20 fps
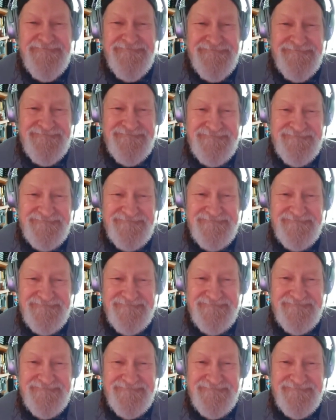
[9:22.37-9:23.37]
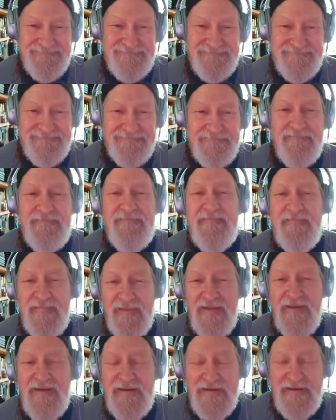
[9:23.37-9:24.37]

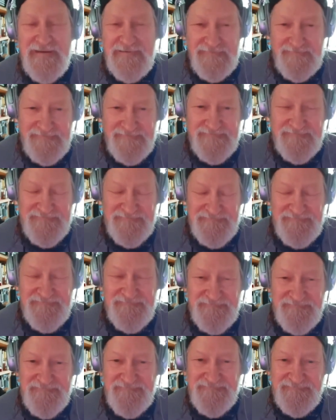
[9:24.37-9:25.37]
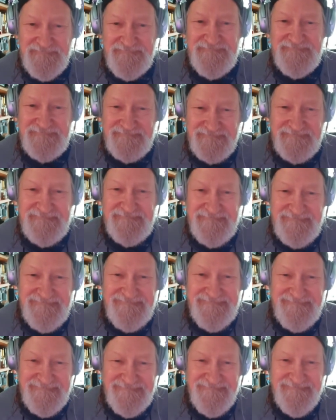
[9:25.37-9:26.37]

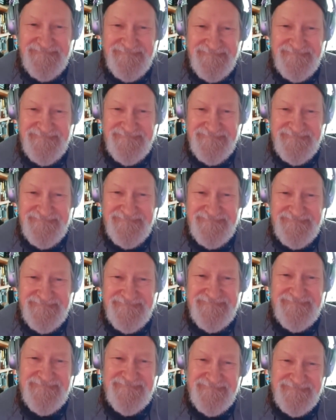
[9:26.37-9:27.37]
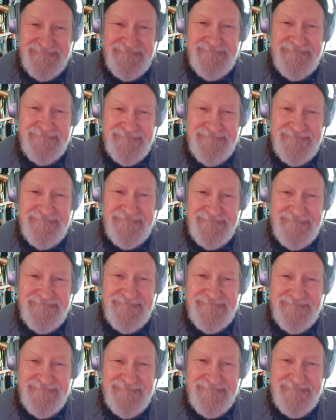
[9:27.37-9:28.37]

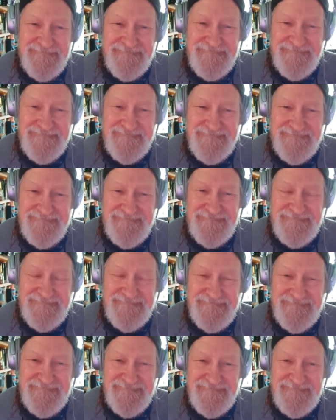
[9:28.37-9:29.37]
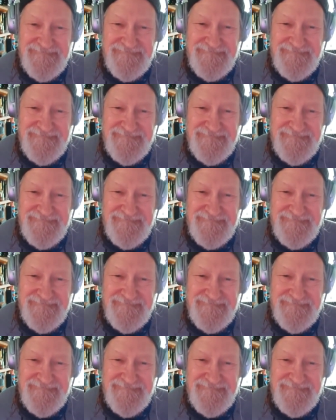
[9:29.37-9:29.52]
(not speaking)